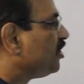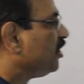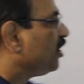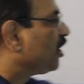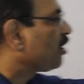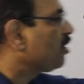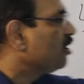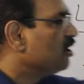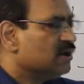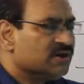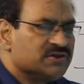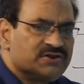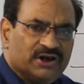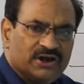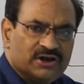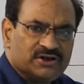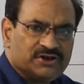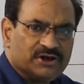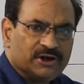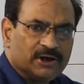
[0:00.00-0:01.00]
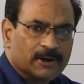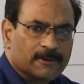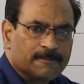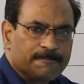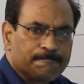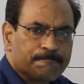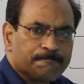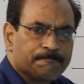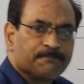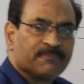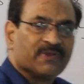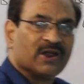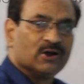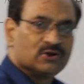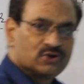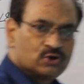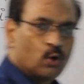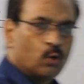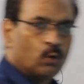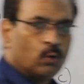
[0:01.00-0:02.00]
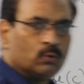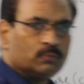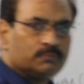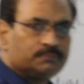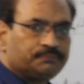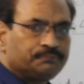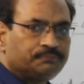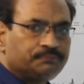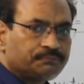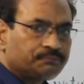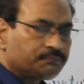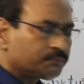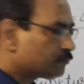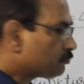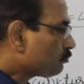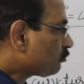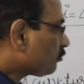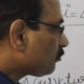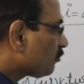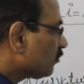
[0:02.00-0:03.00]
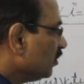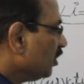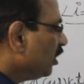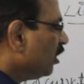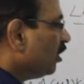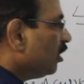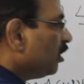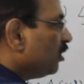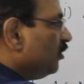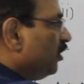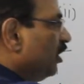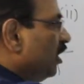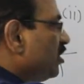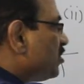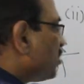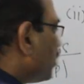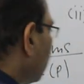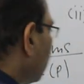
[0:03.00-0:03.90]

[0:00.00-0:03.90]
here, C is here. So this